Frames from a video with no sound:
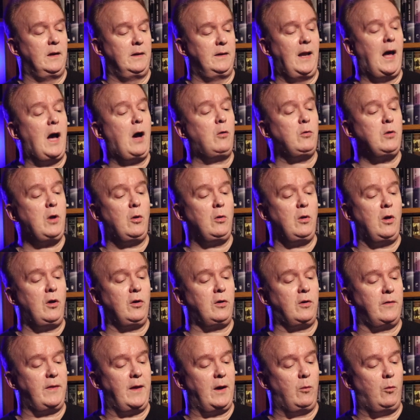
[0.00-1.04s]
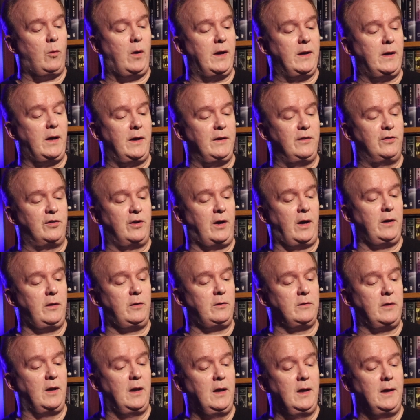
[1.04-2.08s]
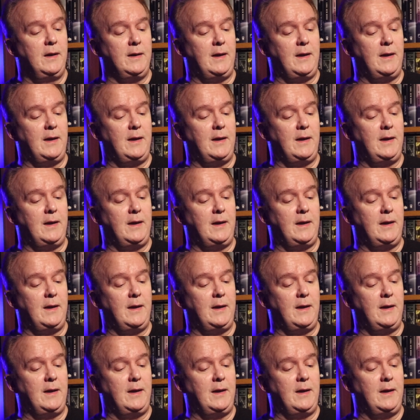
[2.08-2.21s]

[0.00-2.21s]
Now no longer that wide-eyed child,